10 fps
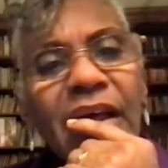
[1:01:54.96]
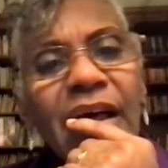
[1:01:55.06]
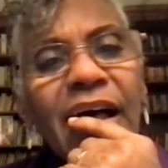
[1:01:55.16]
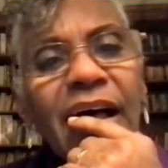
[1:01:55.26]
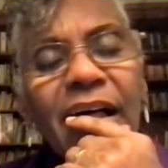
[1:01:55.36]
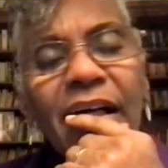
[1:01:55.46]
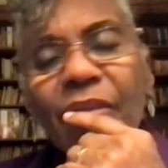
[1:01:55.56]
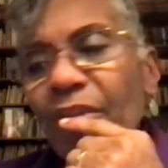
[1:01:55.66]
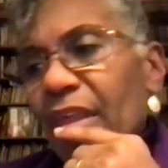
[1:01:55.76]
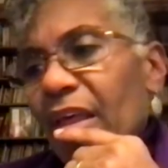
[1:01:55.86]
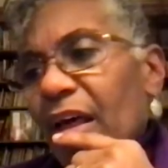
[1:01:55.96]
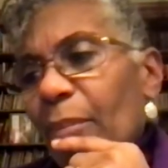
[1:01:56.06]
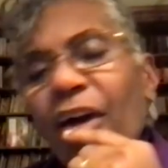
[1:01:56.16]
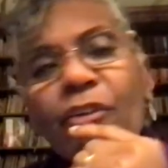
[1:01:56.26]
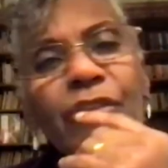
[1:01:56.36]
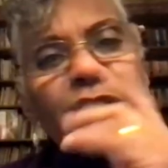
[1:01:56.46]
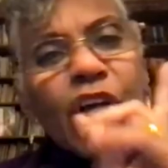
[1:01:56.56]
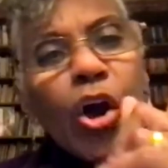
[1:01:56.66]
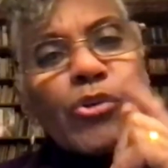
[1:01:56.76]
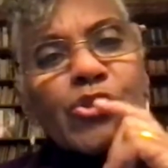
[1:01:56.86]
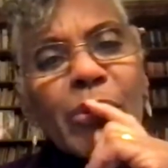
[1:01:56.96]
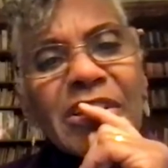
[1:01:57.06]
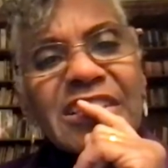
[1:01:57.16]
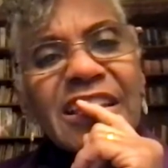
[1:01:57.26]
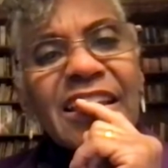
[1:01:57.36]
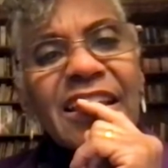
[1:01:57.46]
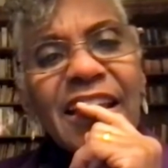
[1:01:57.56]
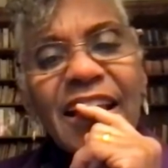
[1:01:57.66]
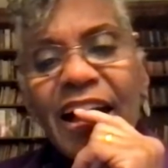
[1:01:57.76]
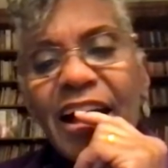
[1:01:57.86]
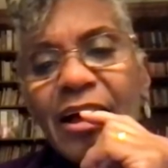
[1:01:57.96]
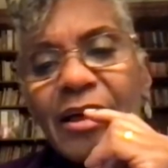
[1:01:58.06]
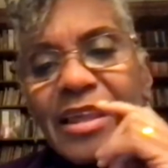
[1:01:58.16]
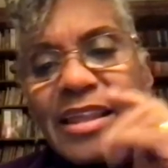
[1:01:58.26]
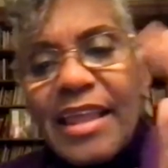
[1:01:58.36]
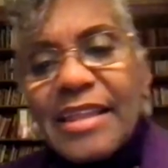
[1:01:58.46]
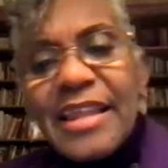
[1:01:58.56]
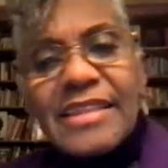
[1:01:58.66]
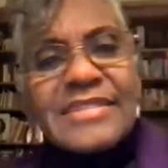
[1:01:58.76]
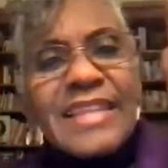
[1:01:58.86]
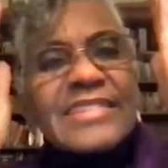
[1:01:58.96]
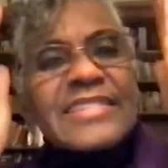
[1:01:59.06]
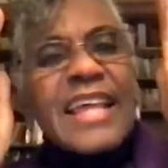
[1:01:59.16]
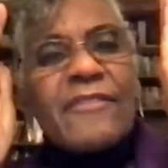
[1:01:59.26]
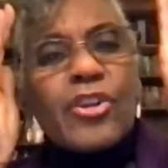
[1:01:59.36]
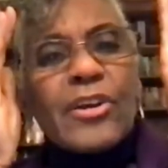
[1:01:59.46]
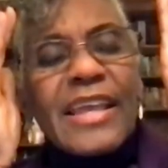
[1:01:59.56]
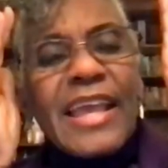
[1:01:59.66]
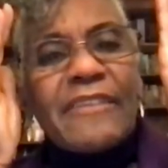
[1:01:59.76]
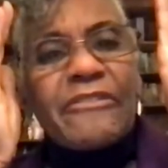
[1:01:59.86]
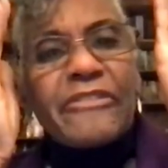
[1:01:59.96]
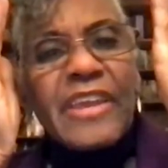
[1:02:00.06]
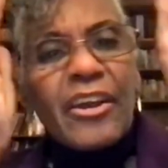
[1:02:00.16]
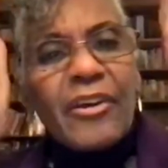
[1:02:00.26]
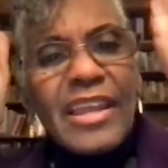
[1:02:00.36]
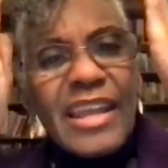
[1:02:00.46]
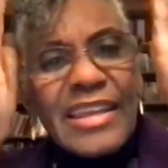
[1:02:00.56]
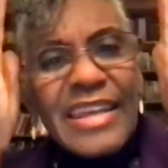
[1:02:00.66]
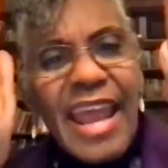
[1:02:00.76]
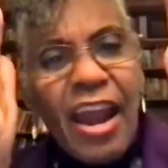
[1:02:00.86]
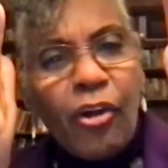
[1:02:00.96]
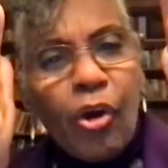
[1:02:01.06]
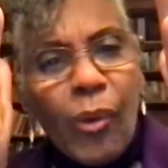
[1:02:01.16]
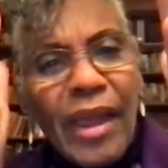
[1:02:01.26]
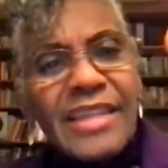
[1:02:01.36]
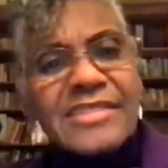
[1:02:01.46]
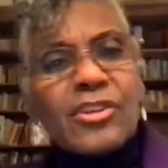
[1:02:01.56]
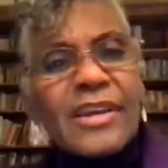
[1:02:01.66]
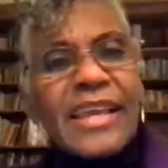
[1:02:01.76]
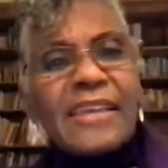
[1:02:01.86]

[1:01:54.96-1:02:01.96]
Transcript: the code switching, it's not just kind of looking at fear in a narrow way, it's looking at